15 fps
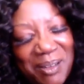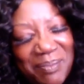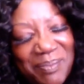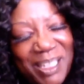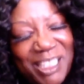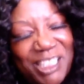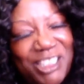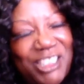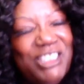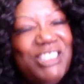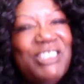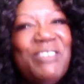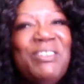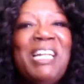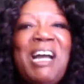up and
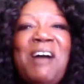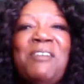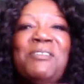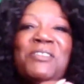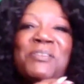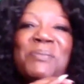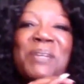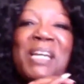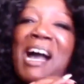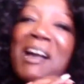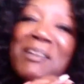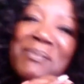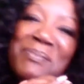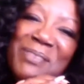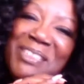showing out for me. I
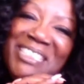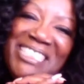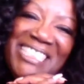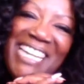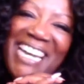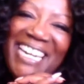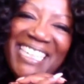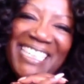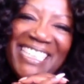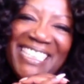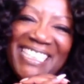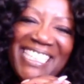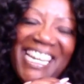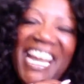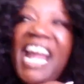appreciate it.